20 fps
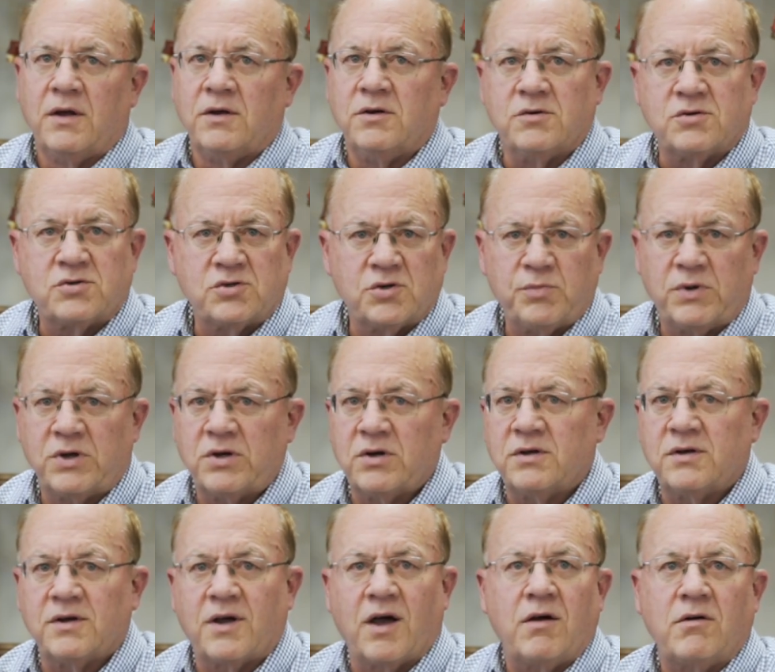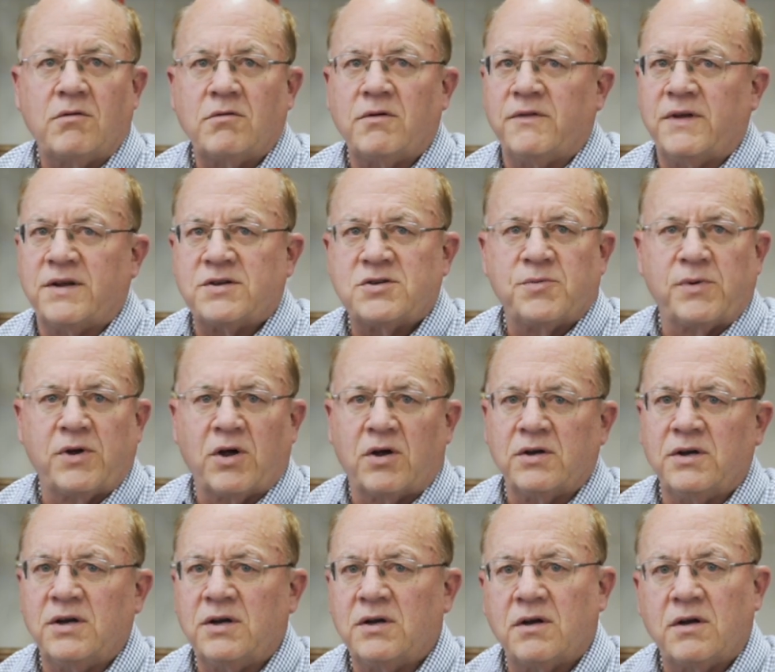You should be good to go, and that should be all
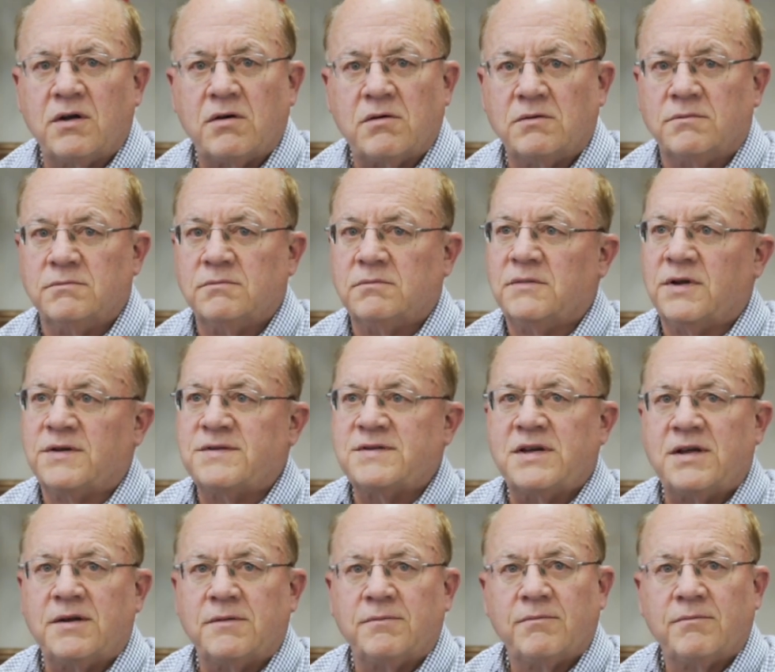you need to do. That's it.